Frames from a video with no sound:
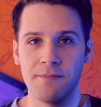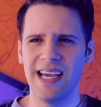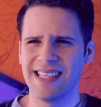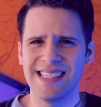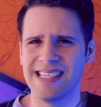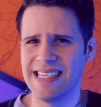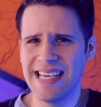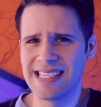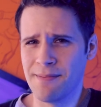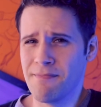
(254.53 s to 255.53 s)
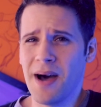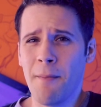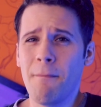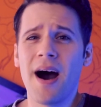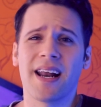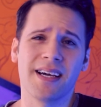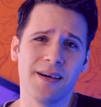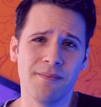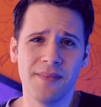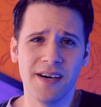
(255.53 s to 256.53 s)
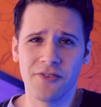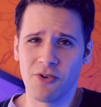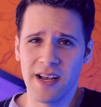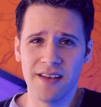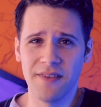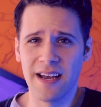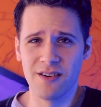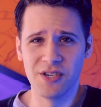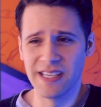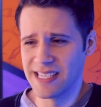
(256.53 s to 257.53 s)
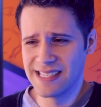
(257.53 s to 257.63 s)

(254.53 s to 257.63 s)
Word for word: And listen, it takes a modicum of creative energy,